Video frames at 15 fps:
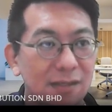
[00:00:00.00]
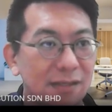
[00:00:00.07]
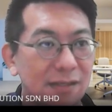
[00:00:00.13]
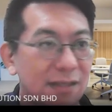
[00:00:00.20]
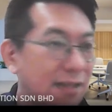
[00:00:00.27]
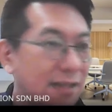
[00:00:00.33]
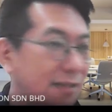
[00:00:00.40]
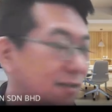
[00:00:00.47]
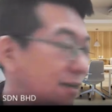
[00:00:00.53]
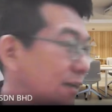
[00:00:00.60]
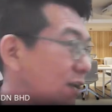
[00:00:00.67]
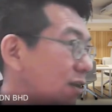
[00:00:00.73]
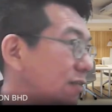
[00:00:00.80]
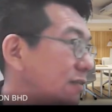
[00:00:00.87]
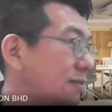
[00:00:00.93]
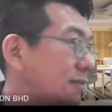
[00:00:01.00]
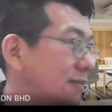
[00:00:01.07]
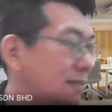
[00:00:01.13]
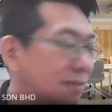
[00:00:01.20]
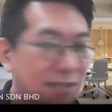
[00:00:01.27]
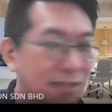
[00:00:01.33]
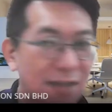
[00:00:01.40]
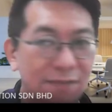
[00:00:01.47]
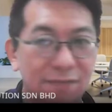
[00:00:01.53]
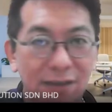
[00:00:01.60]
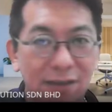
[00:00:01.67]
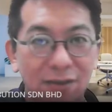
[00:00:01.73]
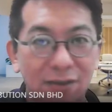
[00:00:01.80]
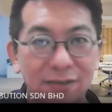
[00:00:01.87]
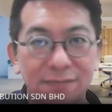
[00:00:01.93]
and then click on set.
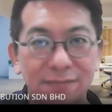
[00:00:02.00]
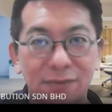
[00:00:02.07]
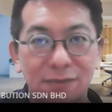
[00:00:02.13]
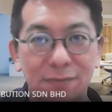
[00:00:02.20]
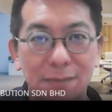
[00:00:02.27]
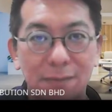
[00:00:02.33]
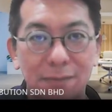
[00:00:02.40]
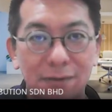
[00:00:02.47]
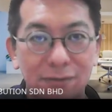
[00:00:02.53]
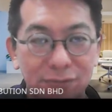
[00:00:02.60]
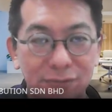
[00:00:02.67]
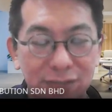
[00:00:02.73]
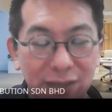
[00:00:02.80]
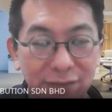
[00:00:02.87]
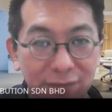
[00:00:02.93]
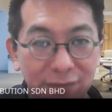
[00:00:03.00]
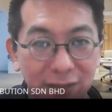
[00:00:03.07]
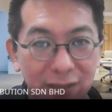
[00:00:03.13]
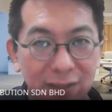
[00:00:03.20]
Remember to set.